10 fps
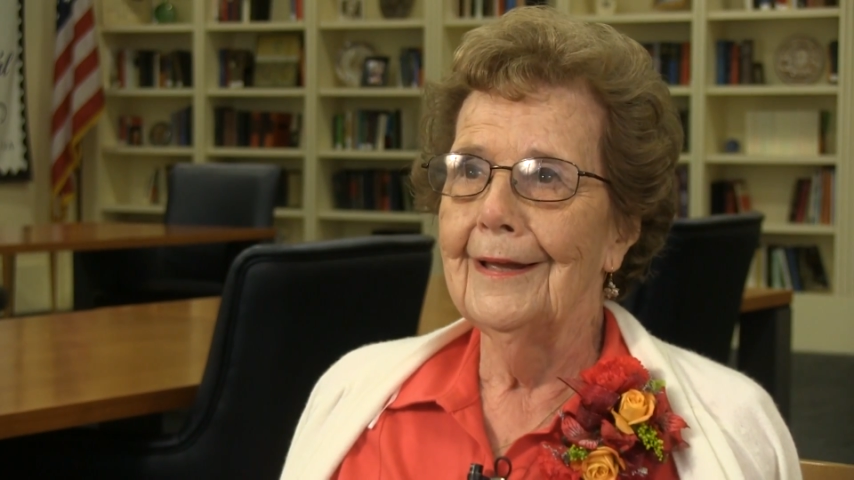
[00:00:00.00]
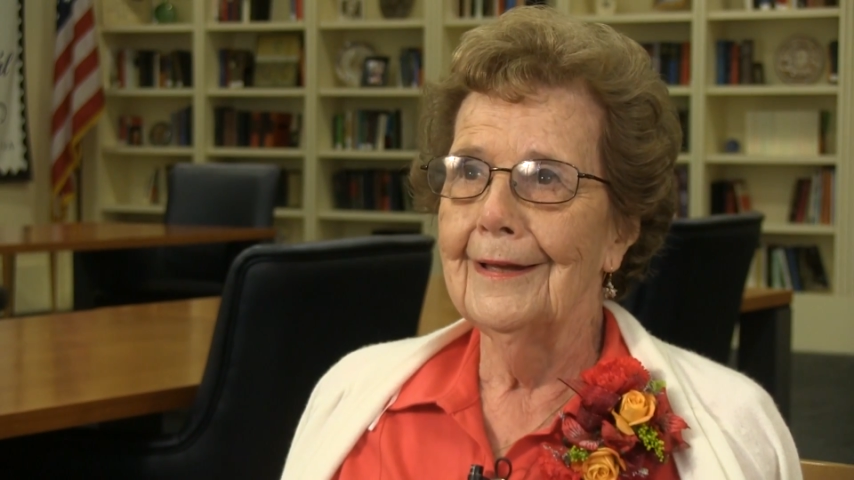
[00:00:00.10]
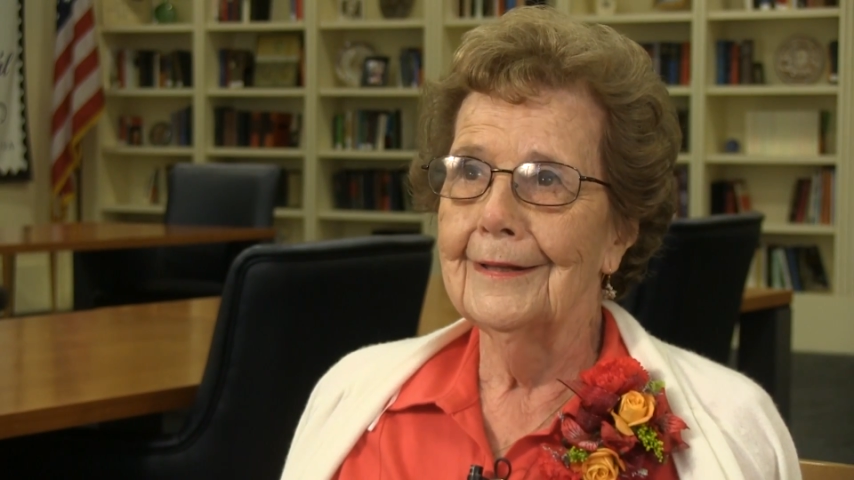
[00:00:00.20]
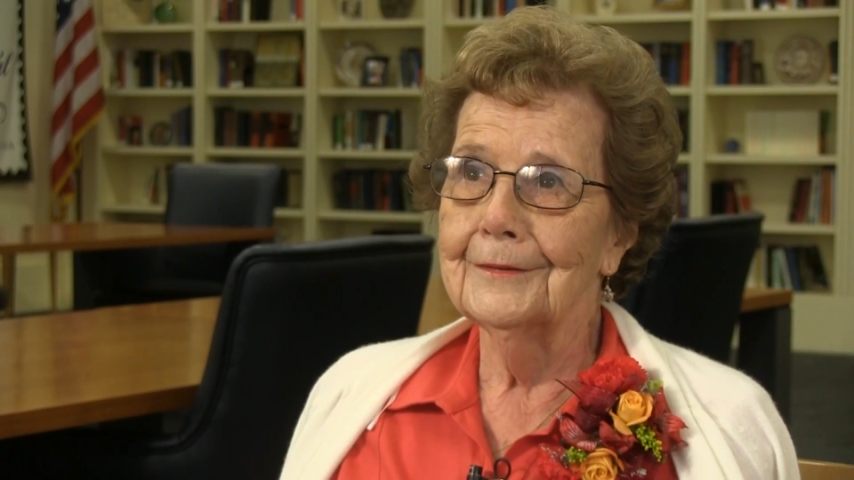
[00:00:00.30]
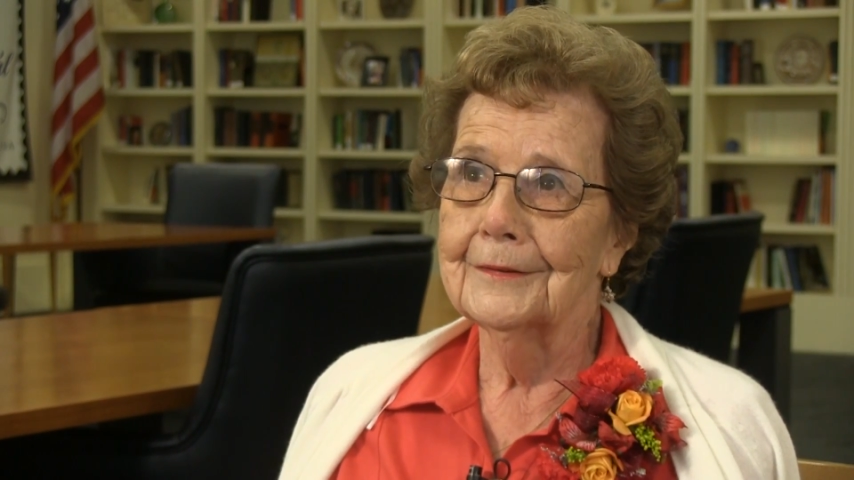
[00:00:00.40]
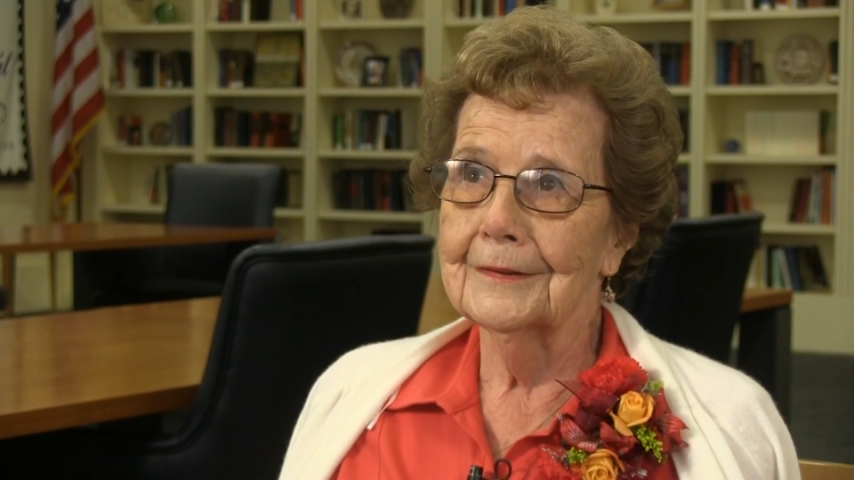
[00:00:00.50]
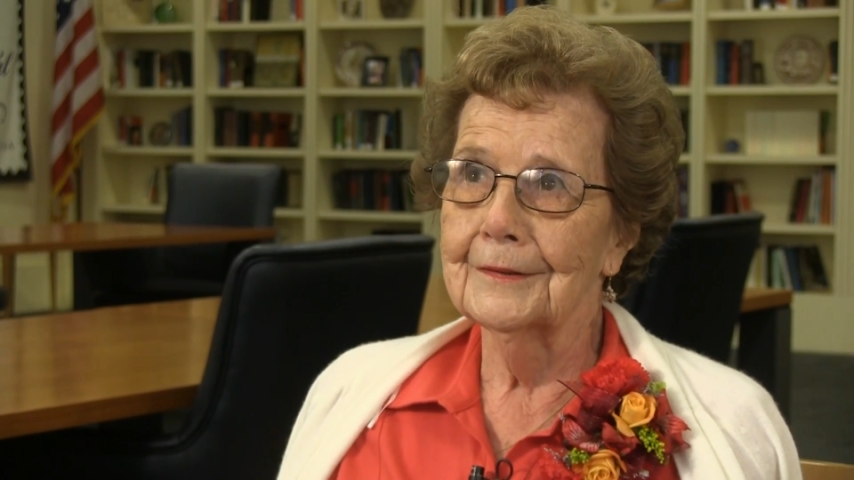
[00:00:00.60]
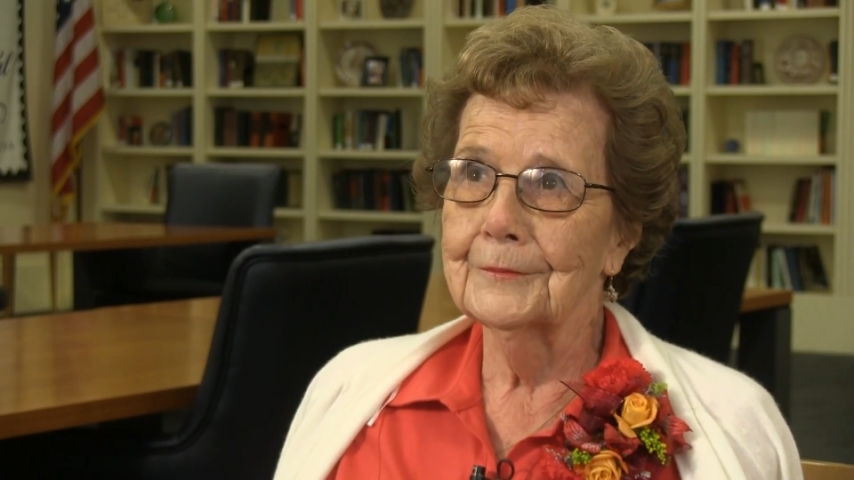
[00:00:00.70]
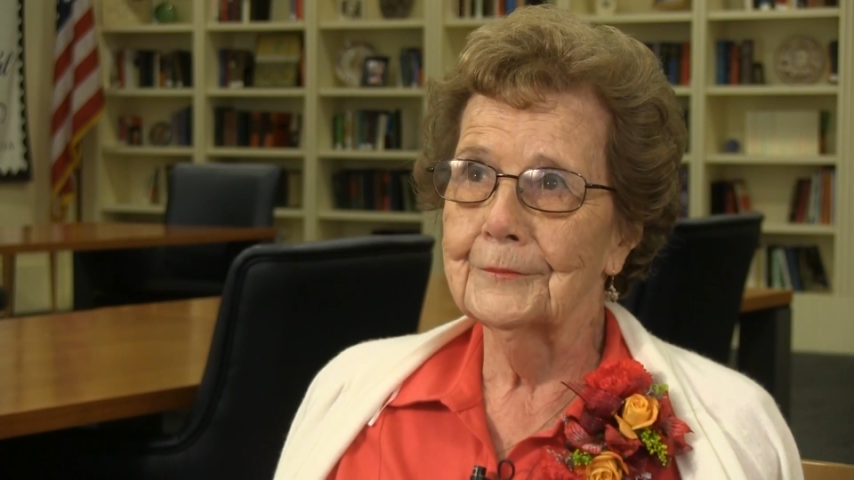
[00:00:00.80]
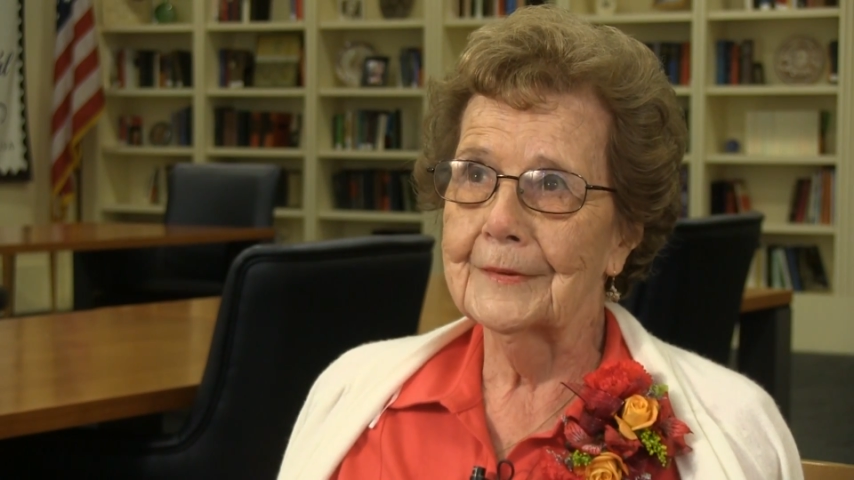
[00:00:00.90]
And
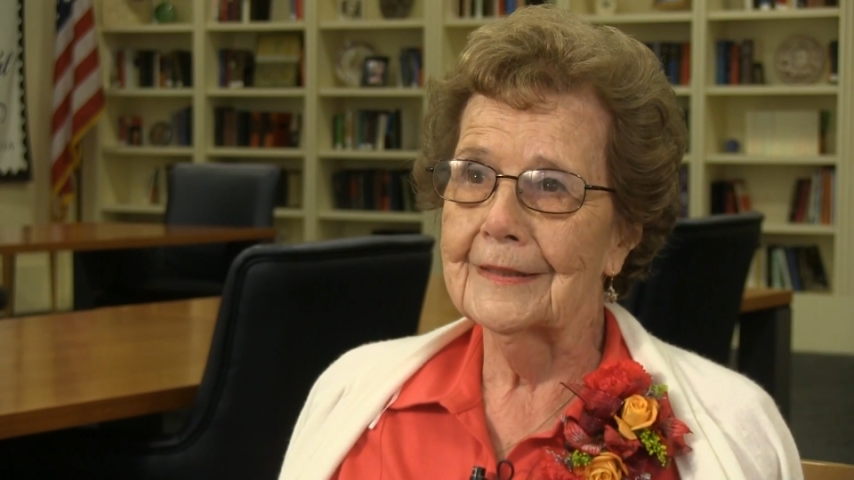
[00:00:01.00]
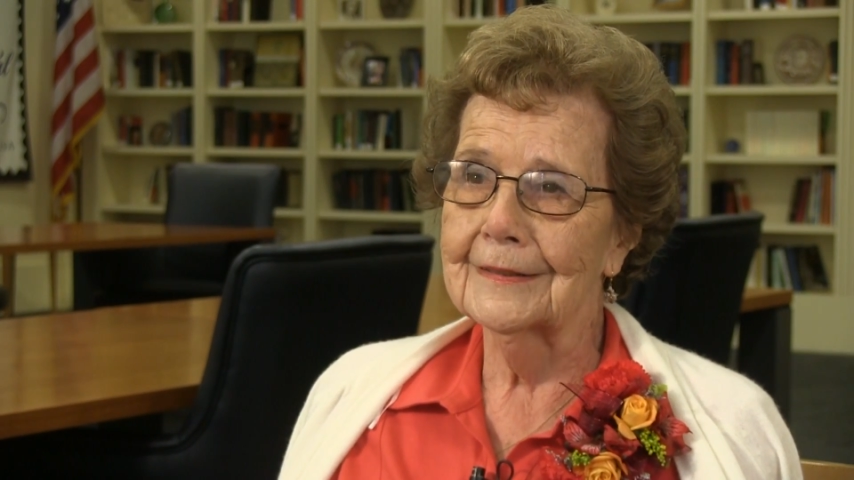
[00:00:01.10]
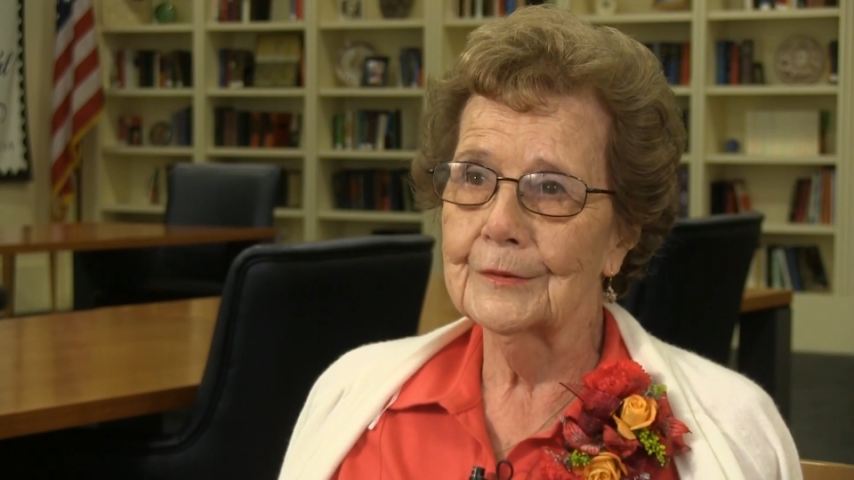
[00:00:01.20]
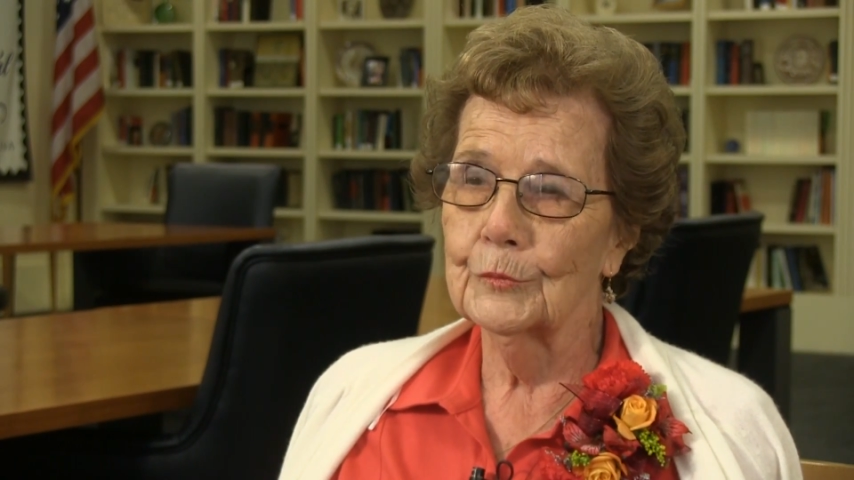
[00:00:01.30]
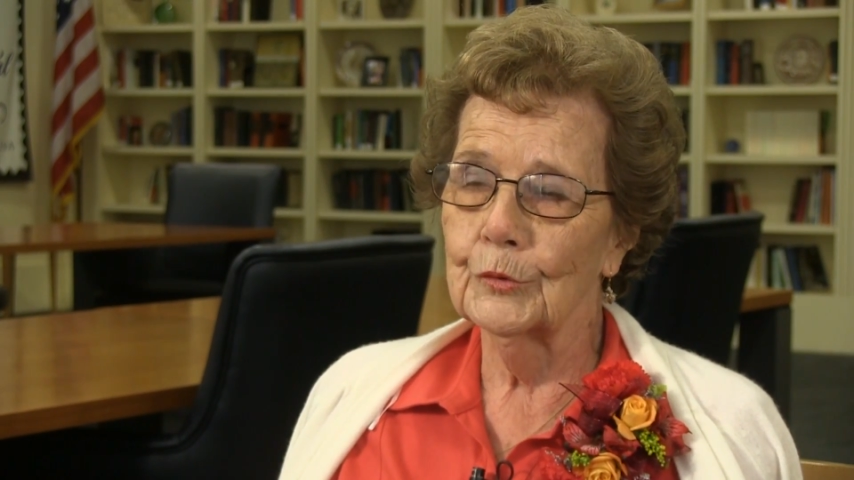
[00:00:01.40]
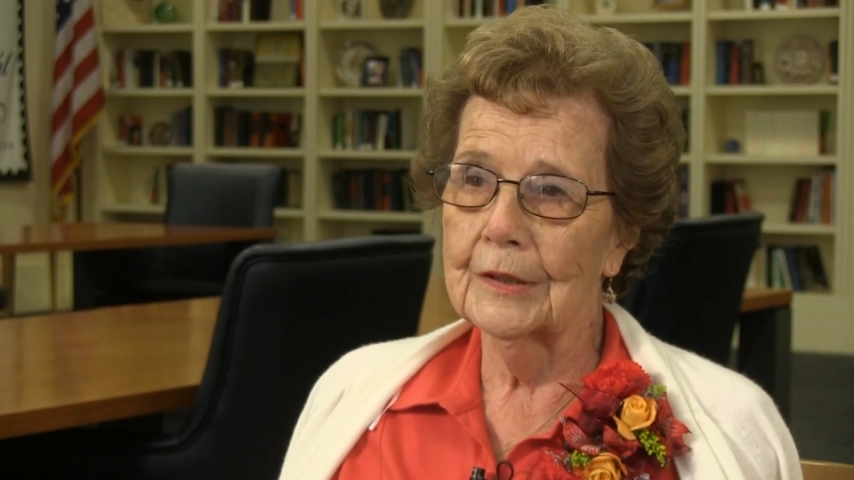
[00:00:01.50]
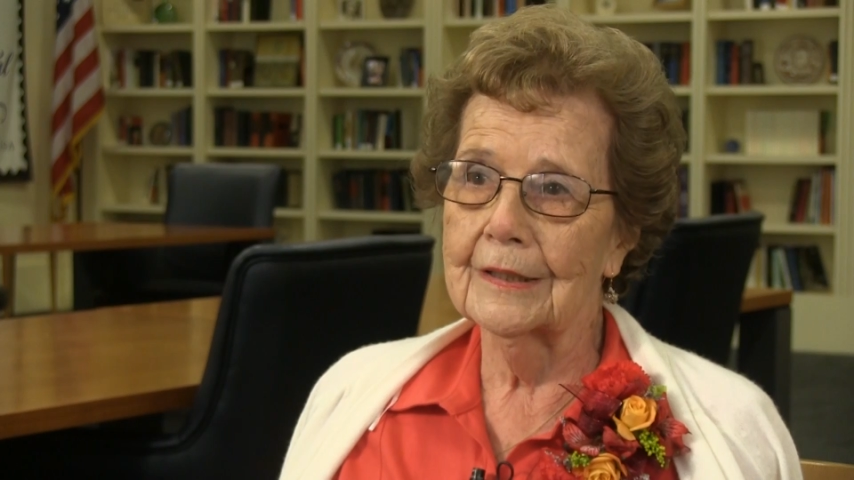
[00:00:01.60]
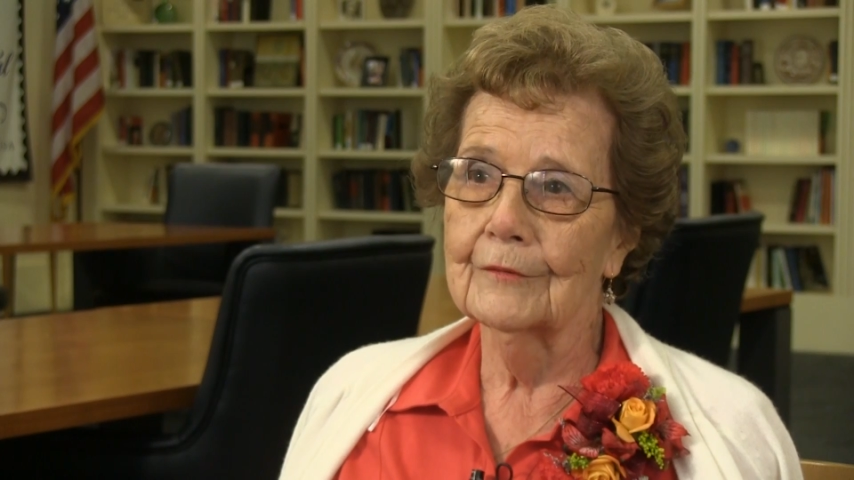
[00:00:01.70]
the next morning,